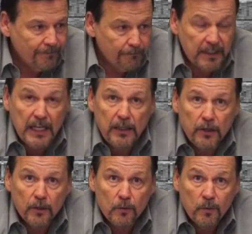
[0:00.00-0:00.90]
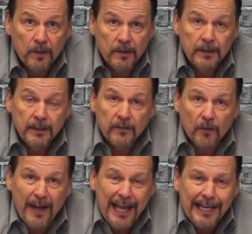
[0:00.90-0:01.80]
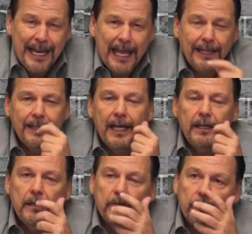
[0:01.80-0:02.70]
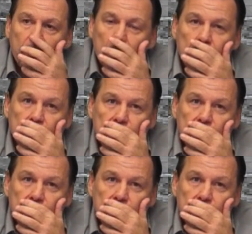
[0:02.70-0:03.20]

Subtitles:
But he knew. So Head had that interview.